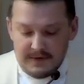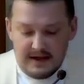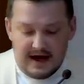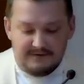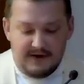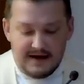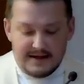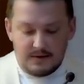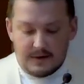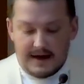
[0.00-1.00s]
I find
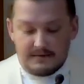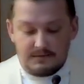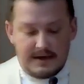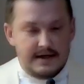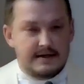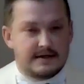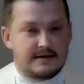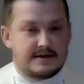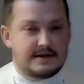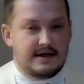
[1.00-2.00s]
that when I read
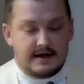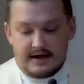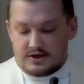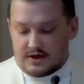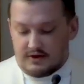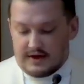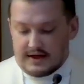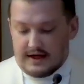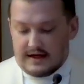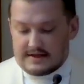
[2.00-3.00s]
this
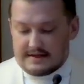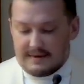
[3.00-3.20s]
AI-generated content,